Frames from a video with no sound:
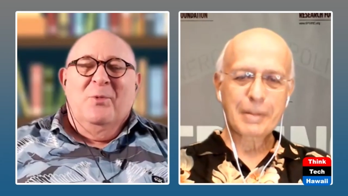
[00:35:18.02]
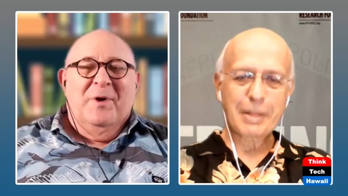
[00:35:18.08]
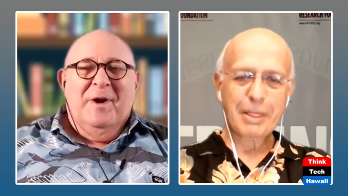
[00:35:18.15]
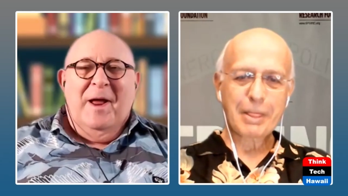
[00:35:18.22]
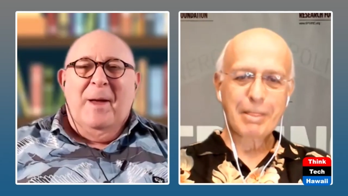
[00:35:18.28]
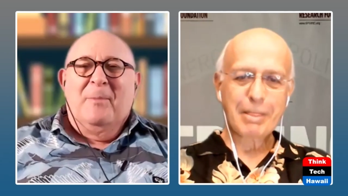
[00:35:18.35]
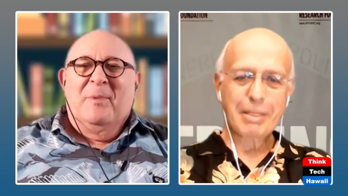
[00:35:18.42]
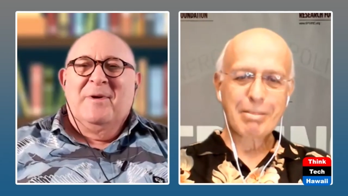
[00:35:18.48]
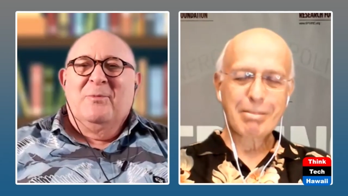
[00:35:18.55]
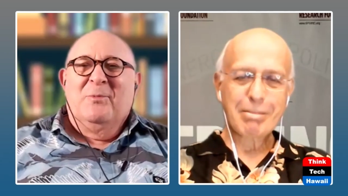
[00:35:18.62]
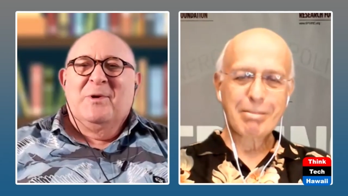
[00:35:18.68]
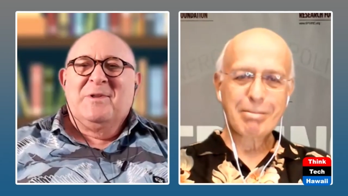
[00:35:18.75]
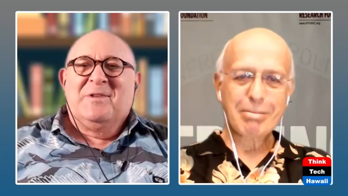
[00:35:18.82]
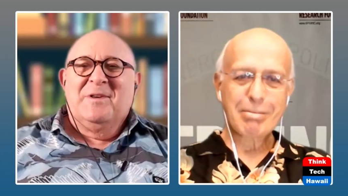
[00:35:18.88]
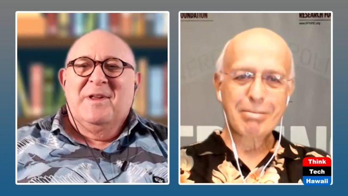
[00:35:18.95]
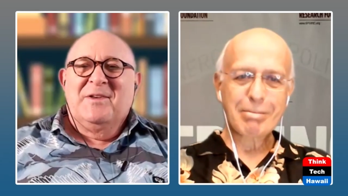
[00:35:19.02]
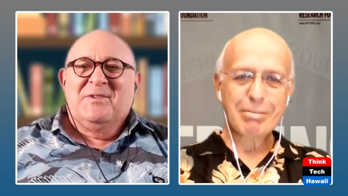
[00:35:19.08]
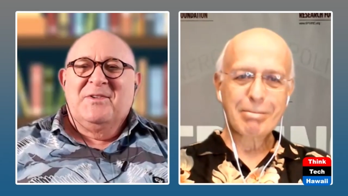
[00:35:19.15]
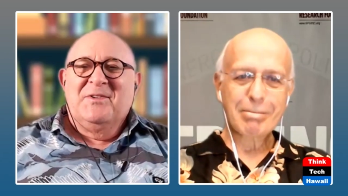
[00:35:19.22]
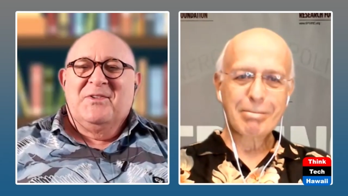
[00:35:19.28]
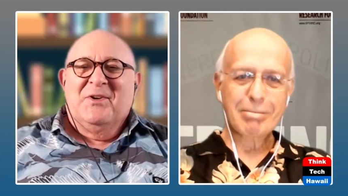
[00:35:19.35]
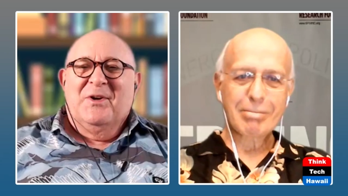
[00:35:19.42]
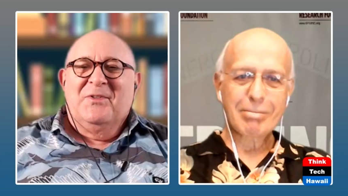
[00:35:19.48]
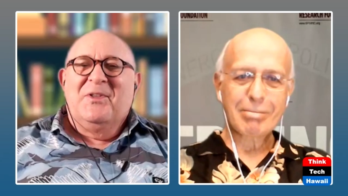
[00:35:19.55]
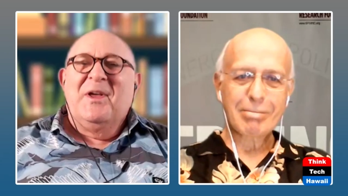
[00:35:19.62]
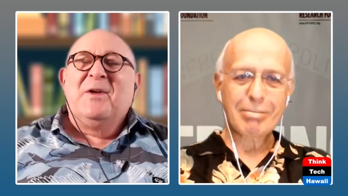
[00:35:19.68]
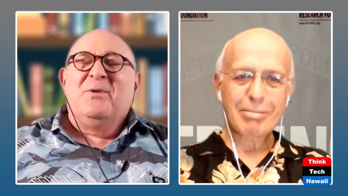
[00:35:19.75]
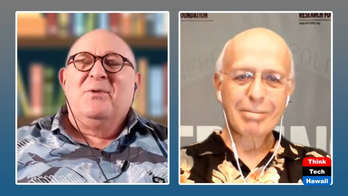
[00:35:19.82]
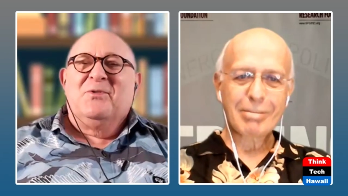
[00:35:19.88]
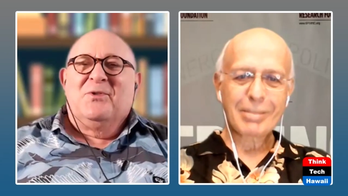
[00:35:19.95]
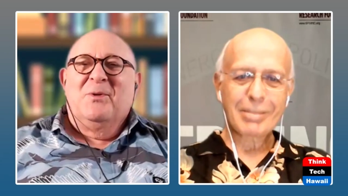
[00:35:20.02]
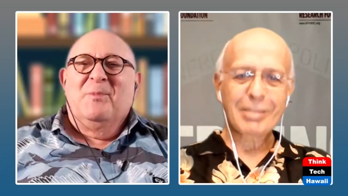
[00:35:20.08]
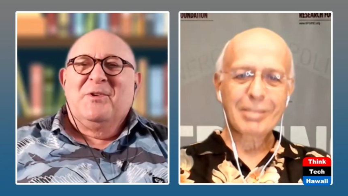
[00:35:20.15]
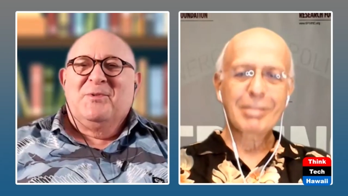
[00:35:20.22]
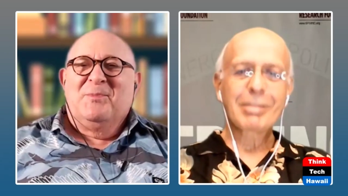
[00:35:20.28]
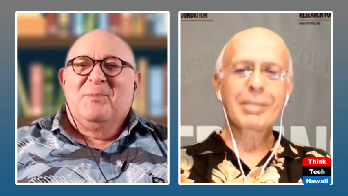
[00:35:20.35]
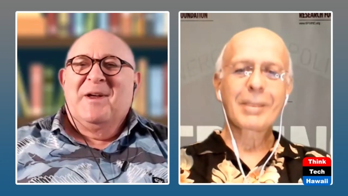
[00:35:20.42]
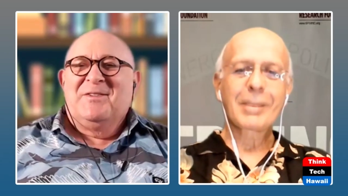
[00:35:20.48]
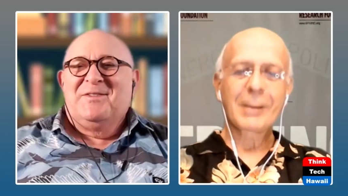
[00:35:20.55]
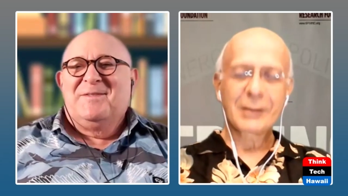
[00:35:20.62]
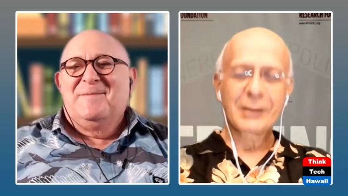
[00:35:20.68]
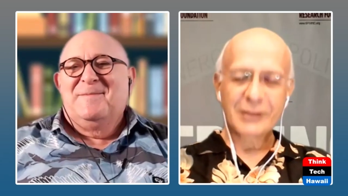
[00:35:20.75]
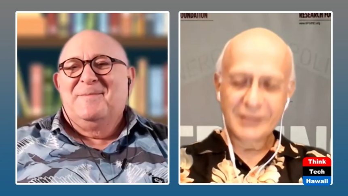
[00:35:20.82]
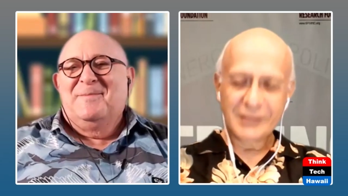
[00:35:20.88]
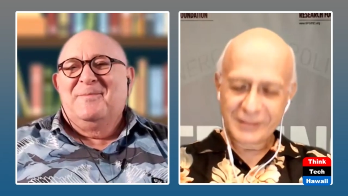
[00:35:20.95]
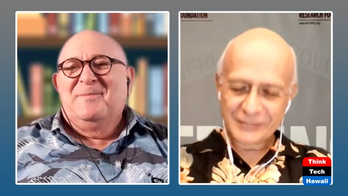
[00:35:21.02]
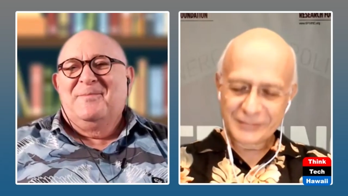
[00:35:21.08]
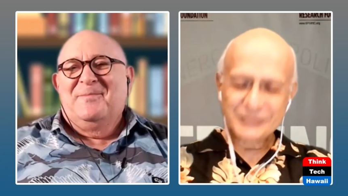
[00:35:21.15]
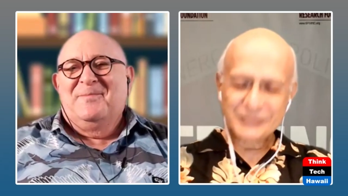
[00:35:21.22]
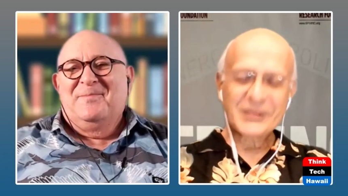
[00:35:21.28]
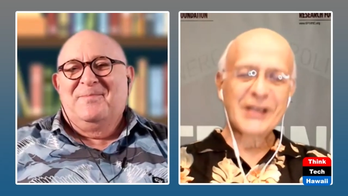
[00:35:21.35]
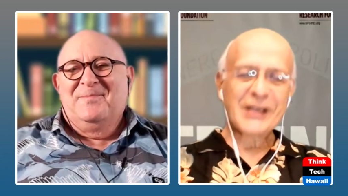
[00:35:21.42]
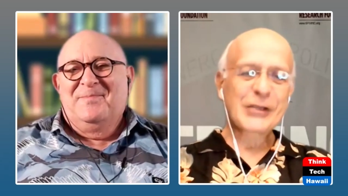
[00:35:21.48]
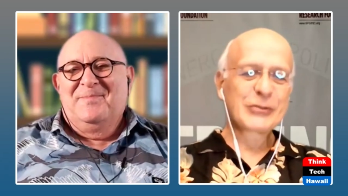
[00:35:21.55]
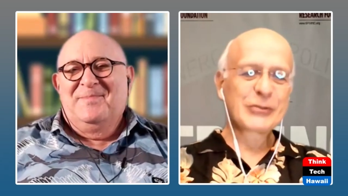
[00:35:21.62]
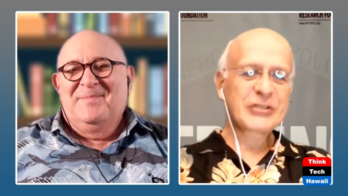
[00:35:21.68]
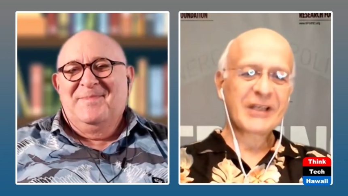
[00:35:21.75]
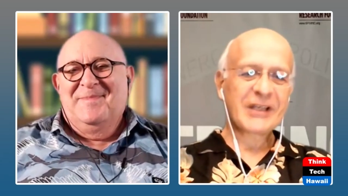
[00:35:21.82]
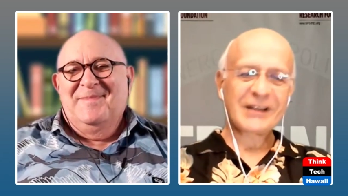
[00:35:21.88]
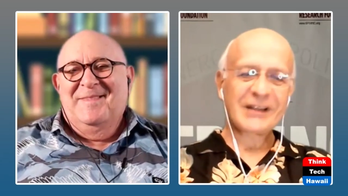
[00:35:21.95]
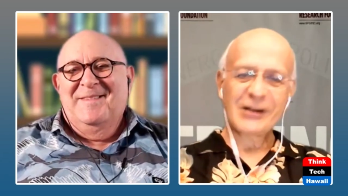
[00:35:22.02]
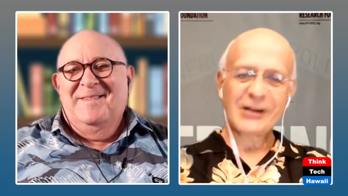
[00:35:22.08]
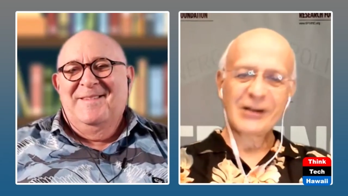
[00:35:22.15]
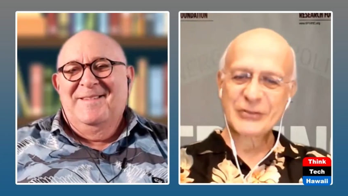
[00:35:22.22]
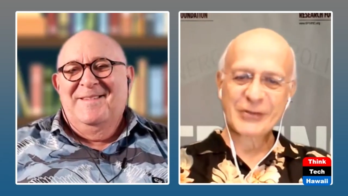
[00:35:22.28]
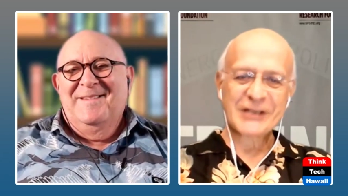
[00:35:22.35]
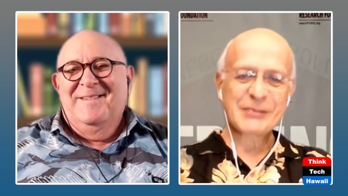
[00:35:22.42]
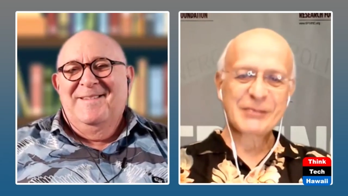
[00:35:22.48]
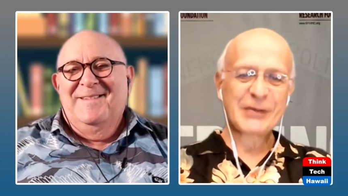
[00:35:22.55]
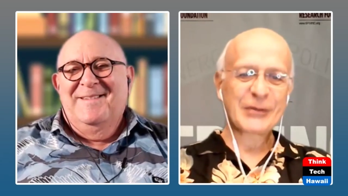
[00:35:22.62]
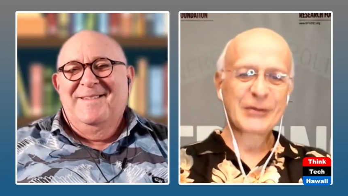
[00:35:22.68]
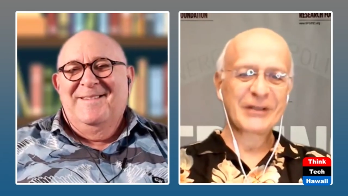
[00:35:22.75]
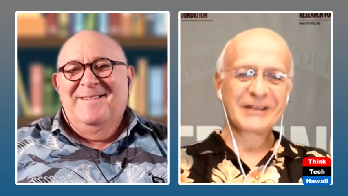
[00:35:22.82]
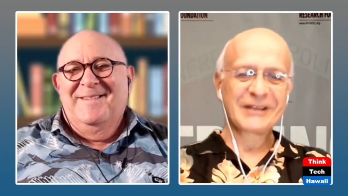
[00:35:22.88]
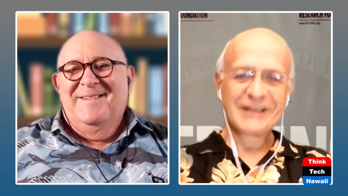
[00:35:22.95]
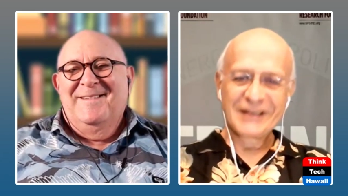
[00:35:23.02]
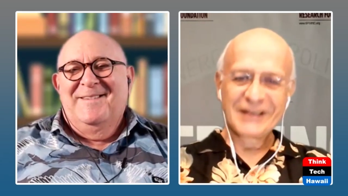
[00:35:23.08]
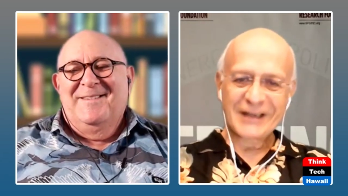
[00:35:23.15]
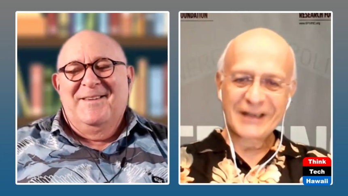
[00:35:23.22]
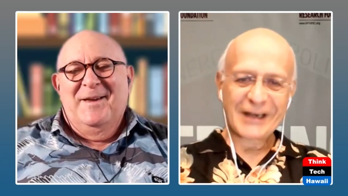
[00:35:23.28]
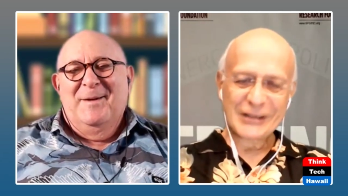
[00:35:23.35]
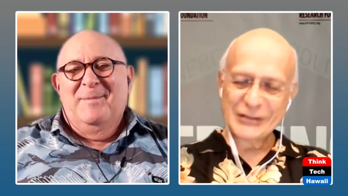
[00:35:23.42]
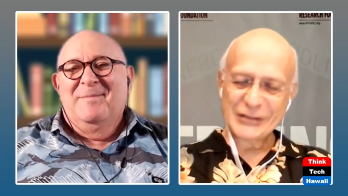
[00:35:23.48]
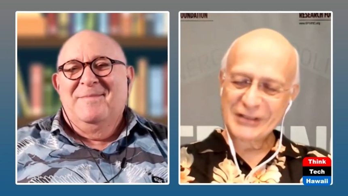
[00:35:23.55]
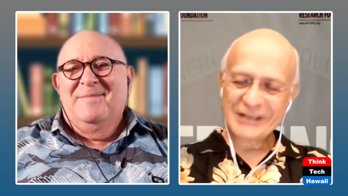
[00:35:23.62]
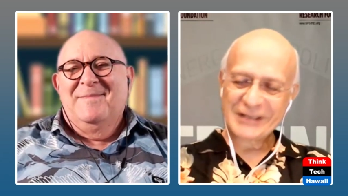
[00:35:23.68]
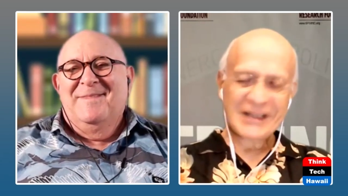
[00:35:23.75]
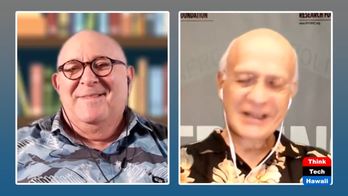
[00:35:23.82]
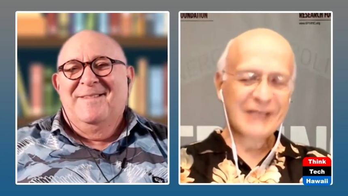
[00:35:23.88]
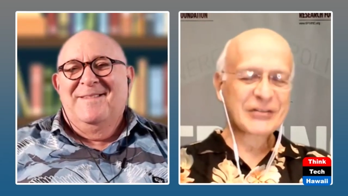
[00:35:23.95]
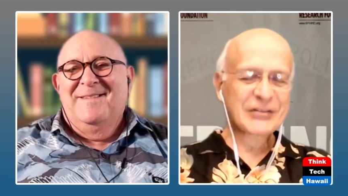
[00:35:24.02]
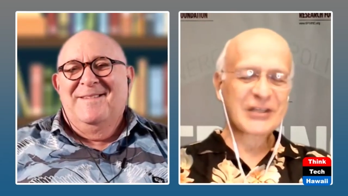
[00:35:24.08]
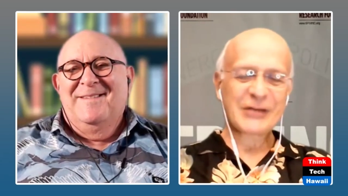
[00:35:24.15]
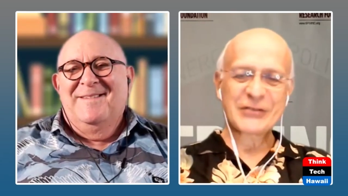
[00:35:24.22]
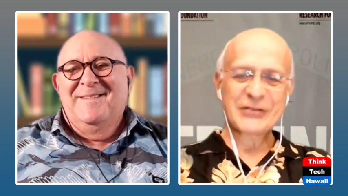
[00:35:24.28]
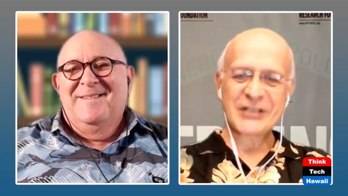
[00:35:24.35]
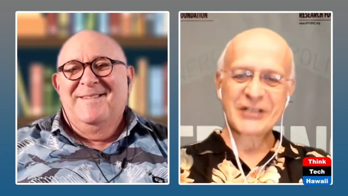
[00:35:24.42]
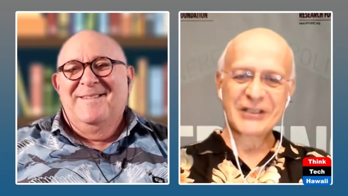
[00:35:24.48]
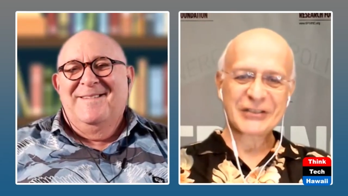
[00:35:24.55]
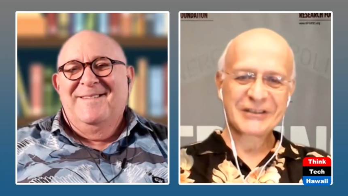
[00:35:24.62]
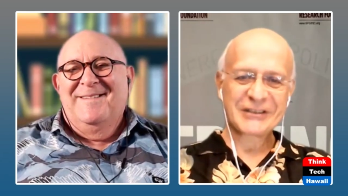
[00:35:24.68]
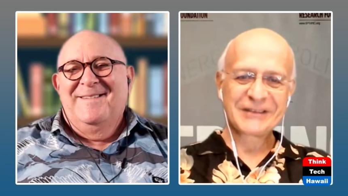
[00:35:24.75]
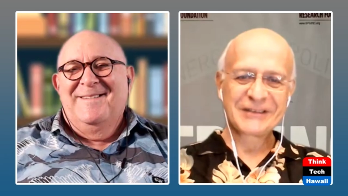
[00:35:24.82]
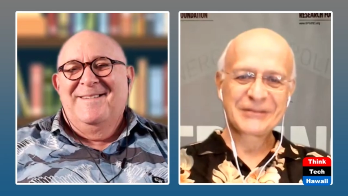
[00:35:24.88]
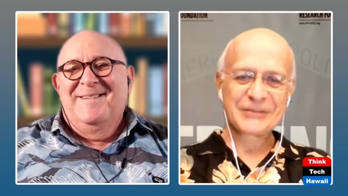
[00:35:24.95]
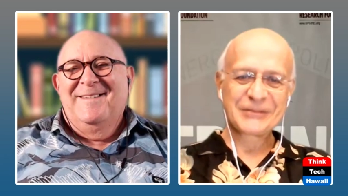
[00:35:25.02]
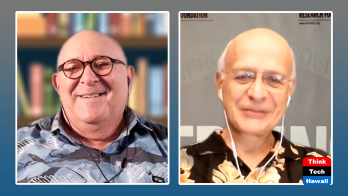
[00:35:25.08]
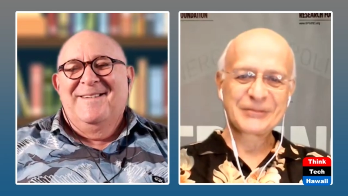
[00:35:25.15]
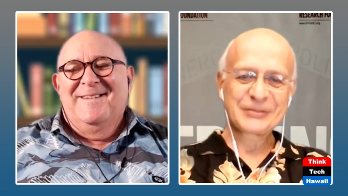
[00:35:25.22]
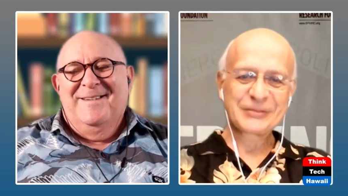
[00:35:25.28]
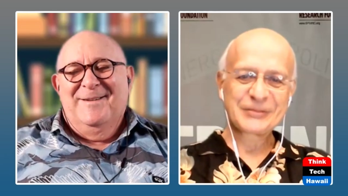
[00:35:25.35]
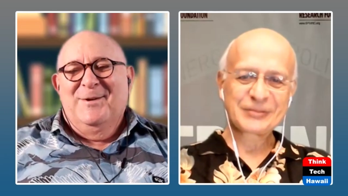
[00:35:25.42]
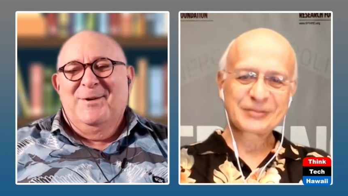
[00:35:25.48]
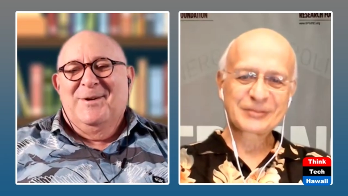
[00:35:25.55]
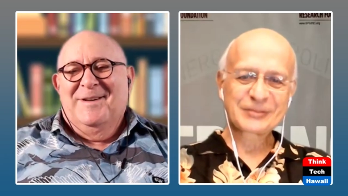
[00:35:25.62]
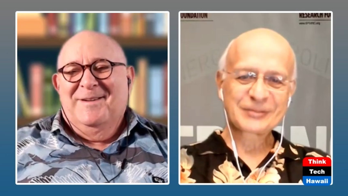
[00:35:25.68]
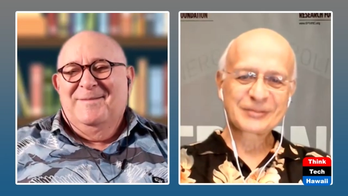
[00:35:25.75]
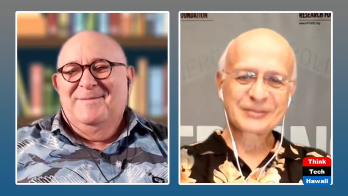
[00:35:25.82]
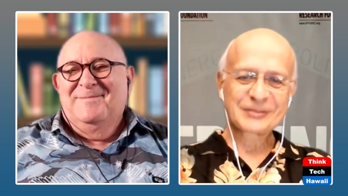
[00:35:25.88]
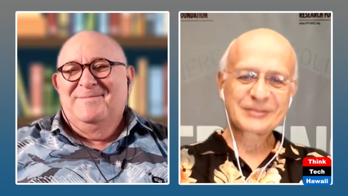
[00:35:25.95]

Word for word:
Speaker 1: what happened and what the lessons are. Thank you so much, Max.
Speaker 2: Thank you, Jay. Always great to be with you, uh, to have this conversation. Aloha.